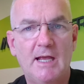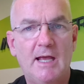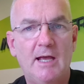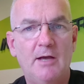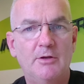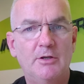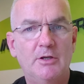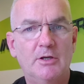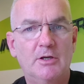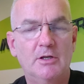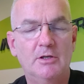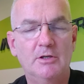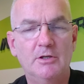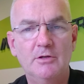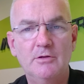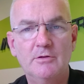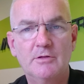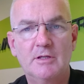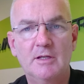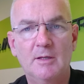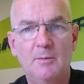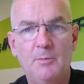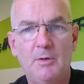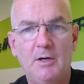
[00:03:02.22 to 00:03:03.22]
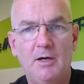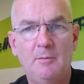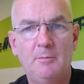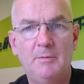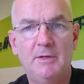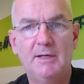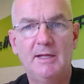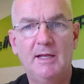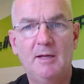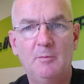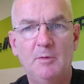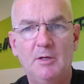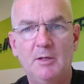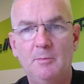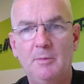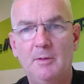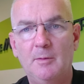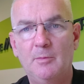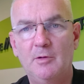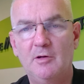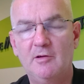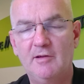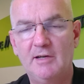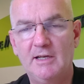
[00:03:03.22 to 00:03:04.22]
how you can use the apartment, how many
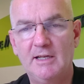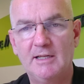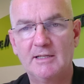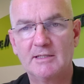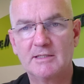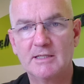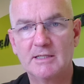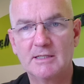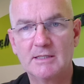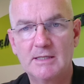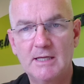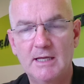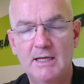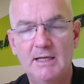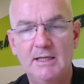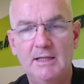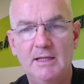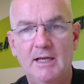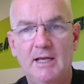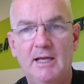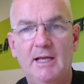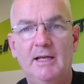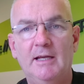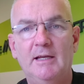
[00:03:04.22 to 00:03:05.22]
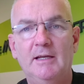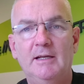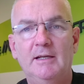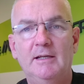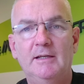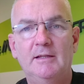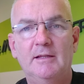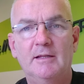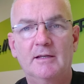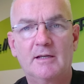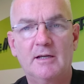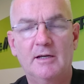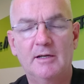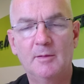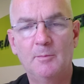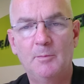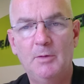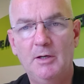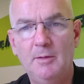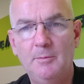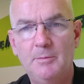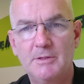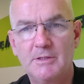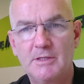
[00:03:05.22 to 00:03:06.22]
people are allowed to stay there, the kind of
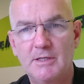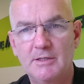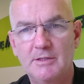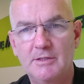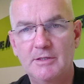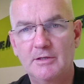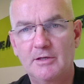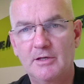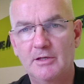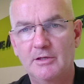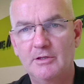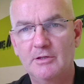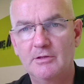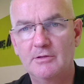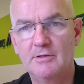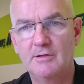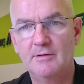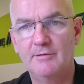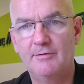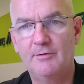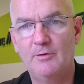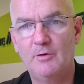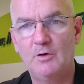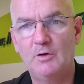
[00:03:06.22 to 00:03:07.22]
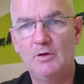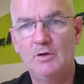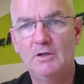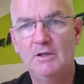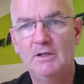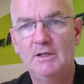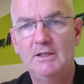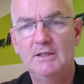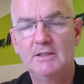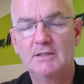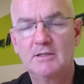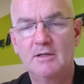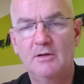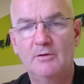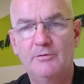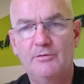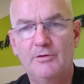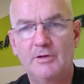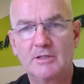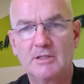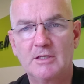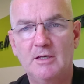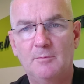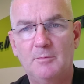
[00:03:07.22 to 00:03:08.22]
purposes you can use it for. So
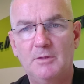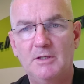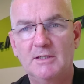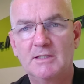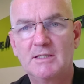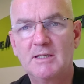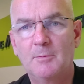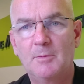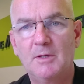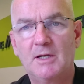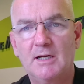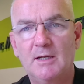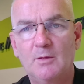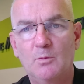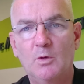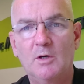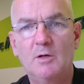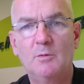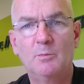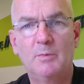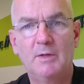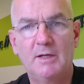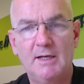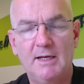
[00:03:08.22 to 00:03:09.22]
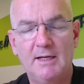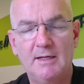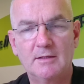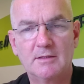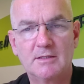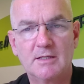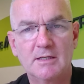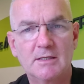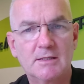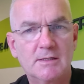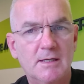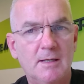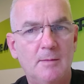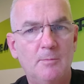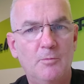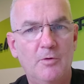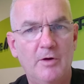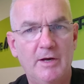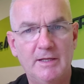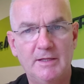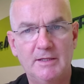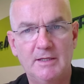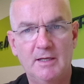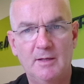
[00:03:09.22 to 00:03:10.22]
for example, you typically won't be allowed to
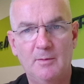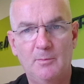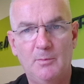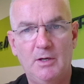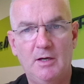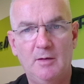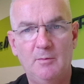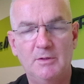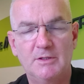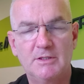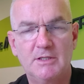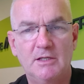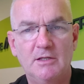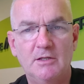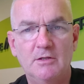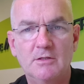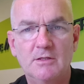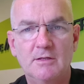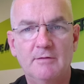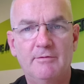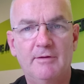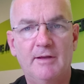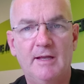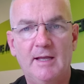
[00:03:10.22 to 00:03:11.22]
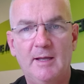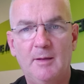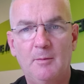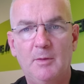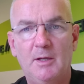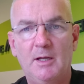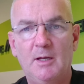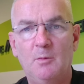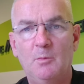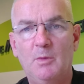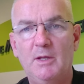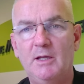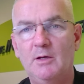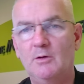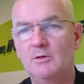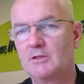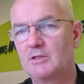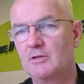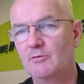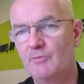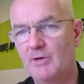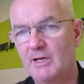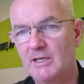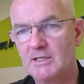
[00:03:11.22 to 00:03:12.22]
sub-rent the apartment, to use it for Airbnb or
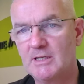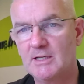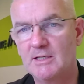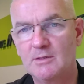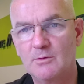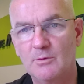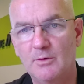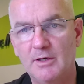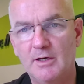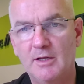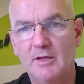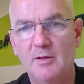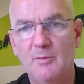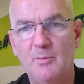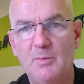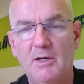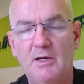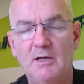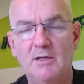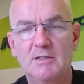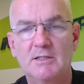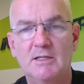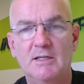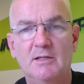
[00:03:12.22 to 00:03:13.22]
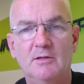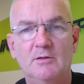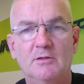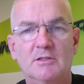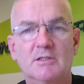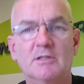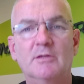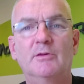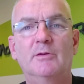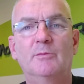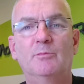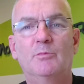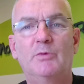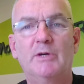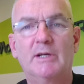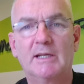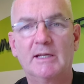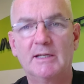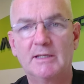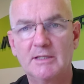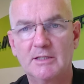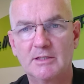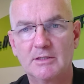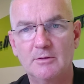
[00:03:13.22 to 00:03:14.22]
to rent it to another party or to
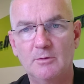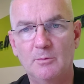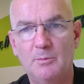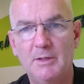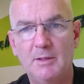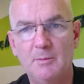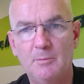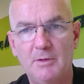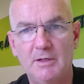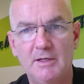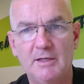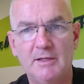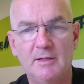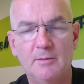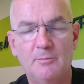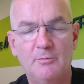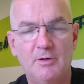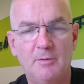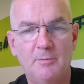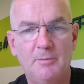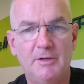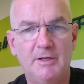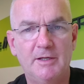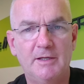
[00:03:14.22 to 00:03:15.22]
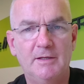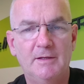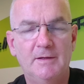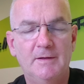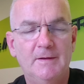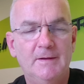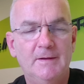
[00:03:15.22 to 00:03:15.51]
bring additional people in the property.